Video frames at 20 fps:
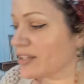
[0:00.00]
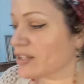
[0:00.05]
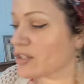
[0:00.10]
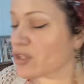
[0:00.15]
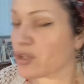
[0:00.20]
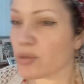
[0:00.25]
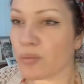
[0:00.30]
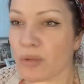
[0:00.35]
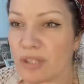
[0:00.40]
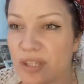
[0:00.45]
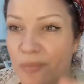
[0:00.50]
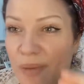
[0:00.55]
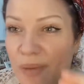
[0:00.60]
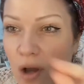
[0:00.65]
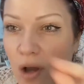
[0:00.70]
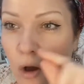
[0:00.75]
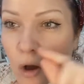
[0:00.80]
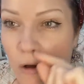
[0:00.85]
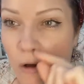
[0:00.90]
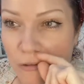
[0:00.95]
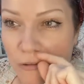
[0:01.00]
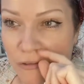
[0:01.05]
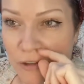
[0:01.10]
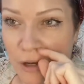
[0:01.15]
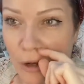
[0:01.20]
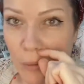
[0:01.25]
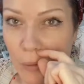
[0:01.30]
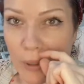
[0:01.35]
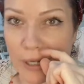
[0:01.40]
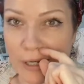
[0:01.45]
someone's a bit off, you
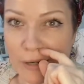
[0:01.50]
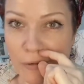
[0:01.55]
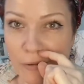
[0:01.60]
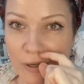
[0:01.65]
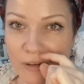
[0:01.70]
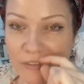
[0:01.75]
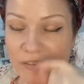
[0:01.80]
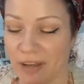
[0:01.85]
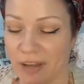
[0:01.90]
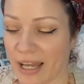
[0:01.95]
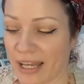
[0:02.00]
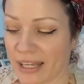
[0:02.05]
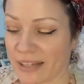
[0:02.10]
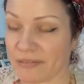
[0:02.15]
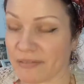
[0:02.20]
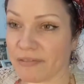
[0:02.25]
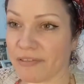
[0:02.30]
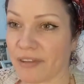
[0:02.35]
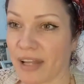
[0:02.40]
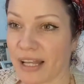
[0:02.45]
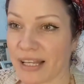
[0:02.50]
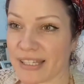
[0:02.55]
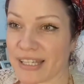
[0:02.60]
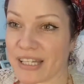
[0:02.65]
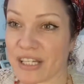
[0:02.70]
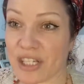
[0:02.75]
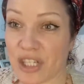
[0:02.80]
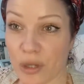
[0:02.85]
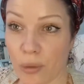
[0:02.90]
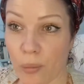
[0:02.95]
know, when a fly flies
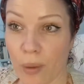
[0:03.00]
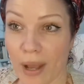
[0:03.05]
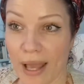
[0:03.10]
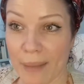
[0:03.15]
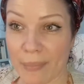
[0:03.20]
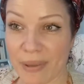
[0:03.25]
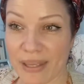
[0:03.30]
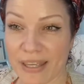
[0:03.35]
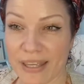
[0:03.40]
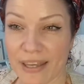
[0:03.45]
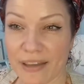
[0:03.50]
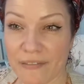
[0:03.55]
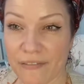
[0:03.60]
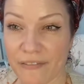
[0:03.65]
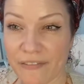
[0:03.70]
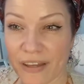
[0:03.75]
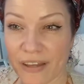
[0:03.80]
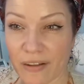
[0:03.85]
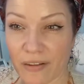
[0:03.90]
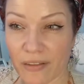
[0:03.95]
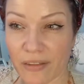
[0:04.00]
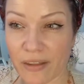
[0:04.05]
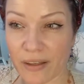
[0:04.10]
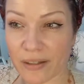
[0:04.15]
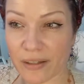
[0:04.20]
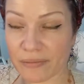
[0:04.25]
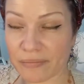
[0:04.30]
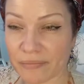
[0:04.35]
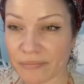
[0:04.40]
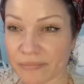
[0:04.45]
into your web, you can feel
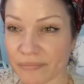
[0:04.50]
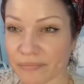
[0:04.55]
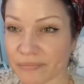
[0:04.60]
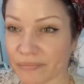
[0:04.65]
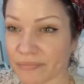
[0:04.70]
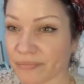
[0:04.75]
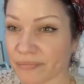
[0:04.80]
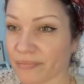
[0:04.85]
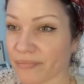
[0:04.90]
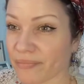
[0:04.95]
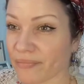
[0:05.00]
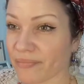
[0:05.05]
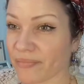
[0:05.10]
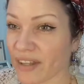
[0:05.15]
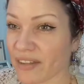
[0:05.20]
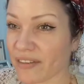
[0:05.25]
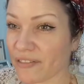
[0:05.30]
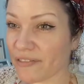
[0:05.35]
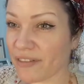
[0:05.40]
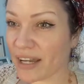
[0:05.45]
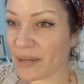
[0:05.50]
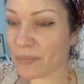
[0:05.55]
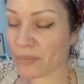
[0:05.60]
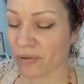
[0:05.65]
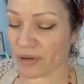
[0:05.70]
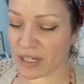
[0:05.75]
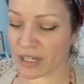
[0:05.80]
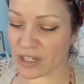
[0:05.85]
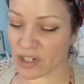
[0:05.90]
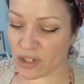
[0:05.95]
the
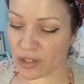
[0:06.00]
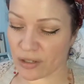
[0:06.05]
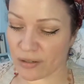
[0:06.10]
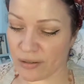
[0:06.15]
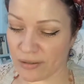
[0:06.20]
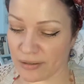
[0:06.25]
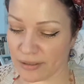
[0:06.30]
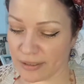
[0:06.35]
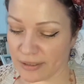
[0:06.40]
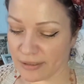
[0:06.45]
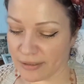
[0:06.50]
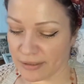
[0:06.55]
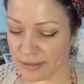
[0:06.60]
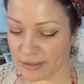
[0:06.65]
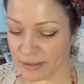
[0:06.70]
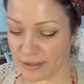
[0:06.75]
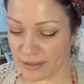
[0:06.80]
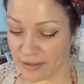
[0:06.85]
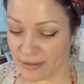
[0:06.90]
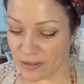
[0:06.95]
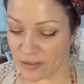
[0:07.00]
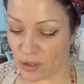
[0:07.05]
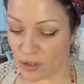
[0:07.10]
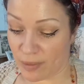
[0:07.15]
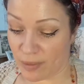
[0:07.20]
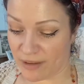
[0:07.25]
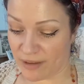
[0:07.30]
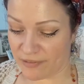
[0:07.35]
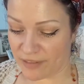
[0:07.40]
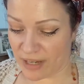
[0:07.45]
vibration. It's all
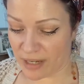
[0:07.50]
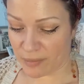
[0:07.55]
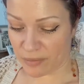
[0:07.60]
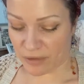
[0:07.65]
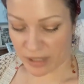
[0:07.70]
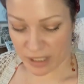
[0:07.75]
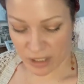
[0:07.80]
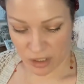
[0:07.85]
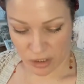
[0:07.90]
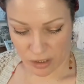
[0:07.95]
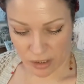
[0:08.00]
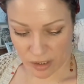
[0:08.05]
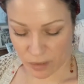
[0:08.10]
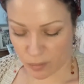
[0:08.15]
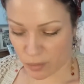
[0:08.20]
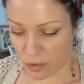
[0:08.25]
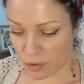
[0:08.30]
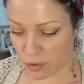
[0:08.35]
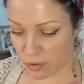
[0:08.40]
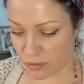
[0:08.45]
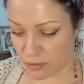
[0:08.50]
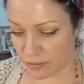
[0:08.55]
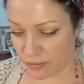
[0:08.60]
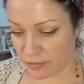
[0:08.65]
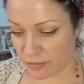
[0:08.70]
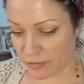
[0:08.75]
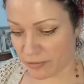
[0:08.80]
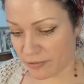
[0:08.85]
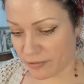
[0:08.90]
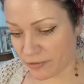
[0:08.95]
about vibrations. But
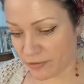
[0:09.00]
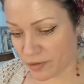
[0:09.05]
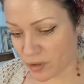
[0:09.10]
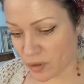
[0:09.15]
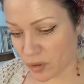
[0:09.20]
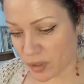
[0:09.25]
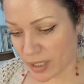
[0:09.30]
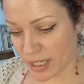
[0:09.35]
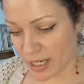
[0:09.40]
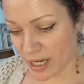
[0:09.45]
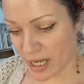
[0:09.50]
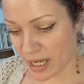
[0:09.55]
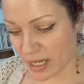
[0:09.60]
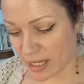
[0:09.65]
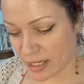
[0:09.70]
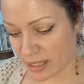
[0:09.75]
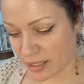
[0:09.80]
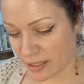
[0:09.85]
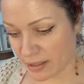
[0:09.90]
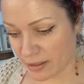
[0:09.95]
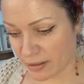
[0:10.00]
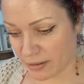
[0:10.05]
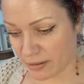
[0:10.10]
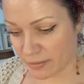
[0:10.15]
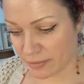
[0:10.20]
49